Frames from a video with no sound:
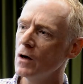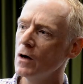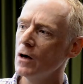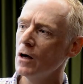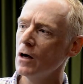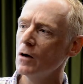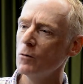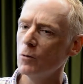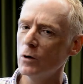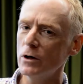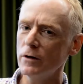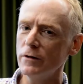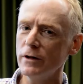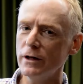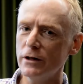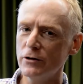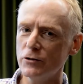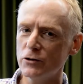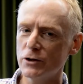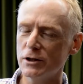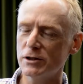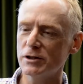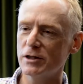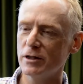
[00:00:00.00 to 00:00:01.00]
one of the
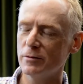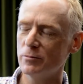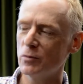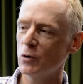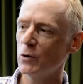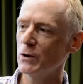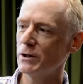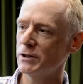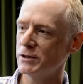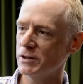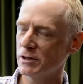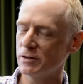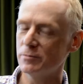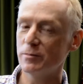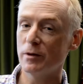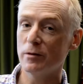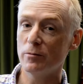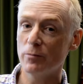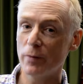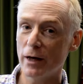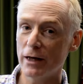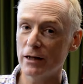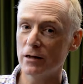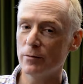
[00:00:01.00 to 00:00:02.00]
interesting points that's
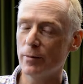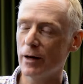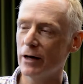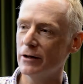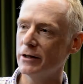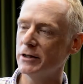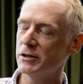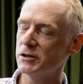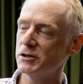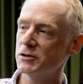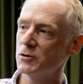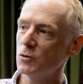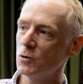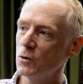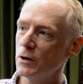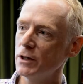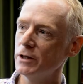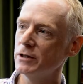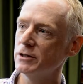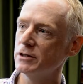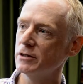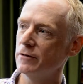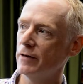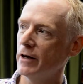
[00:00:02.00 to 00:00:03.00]
been made about
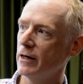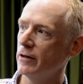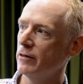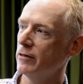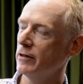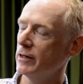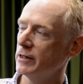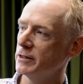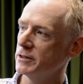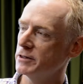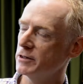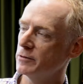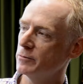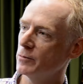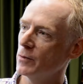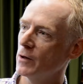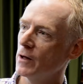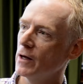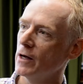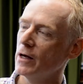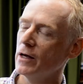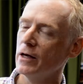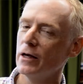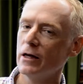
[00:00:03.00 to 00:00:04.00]
historians of atheism
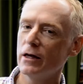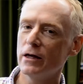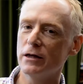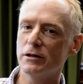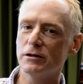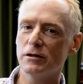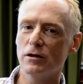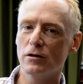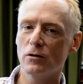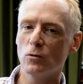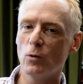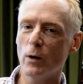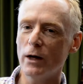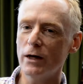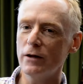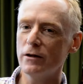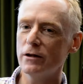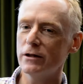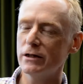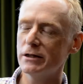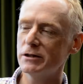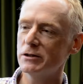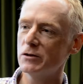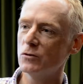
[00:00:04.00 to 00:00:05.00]
is that the way
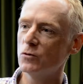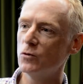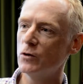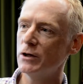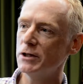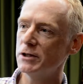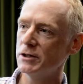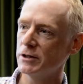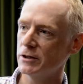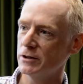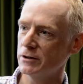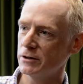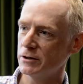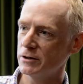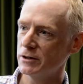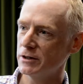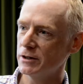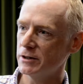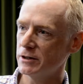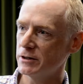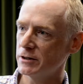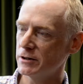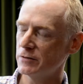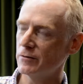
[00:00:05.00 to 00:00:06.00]
that it's arisen
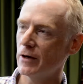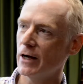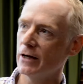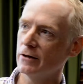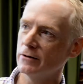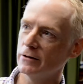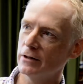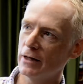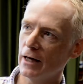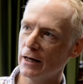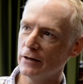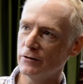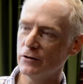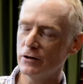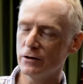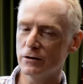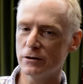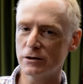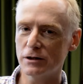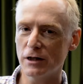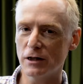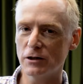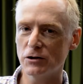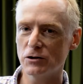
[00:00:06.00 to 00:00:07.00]
since around the 18th
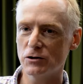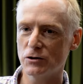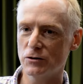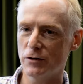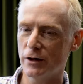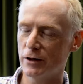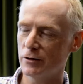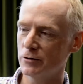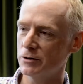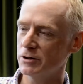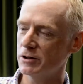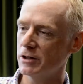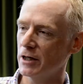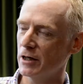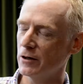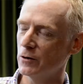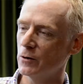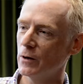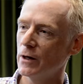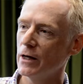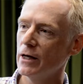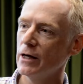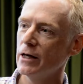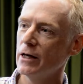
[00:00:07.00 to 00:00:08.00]
century or
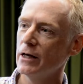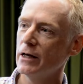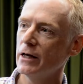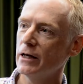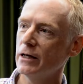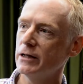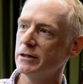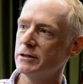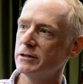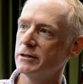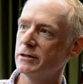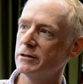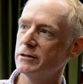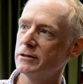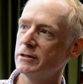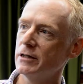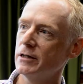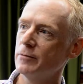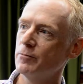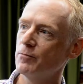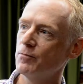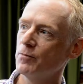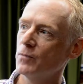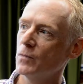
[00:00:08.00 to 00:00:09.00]
so is that
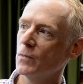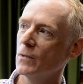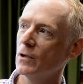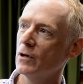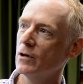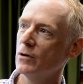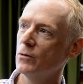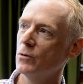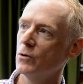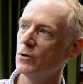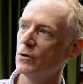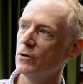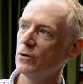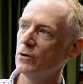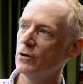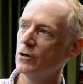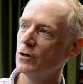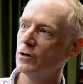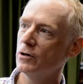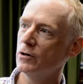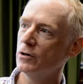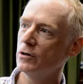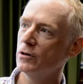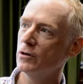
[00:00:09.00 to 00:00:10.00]

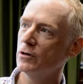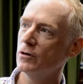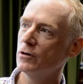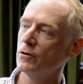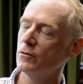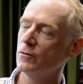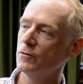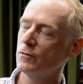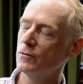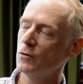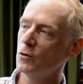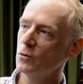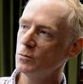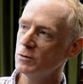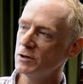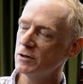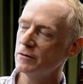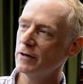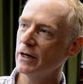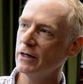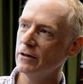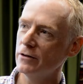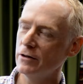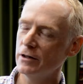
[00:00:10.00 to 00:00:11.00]
the forms of
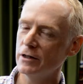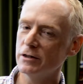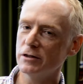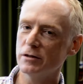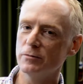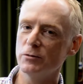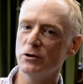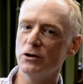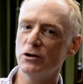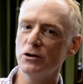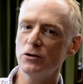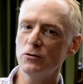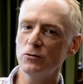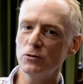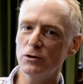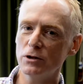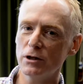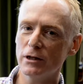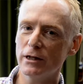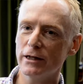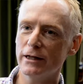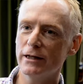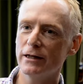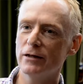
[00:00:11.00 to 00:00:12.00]
atheism
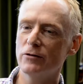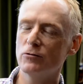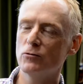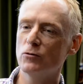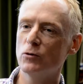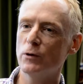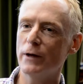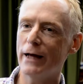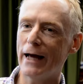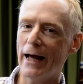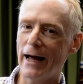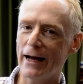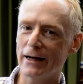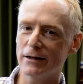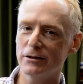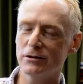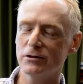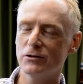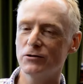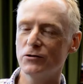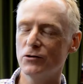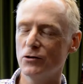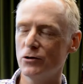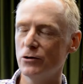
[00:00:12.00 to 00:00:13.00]
usually react
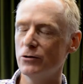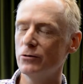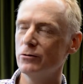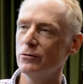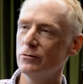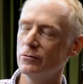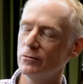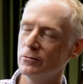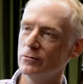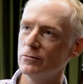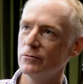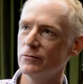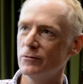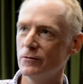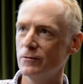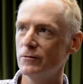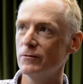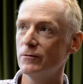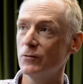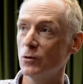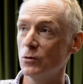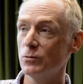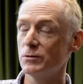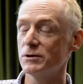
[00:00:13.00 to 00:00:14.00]
to
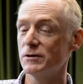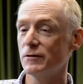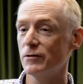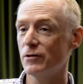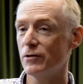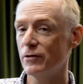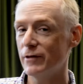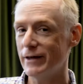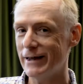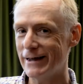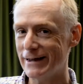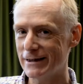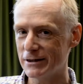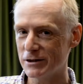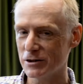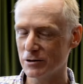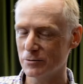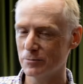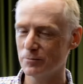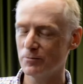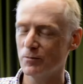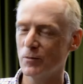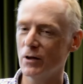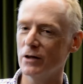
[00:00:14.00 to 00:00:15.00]
forms of
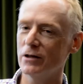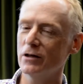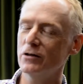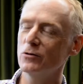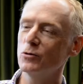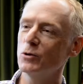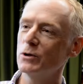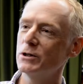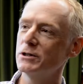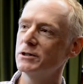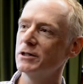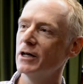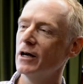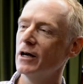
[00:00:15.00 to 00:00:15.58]
theism. In other words,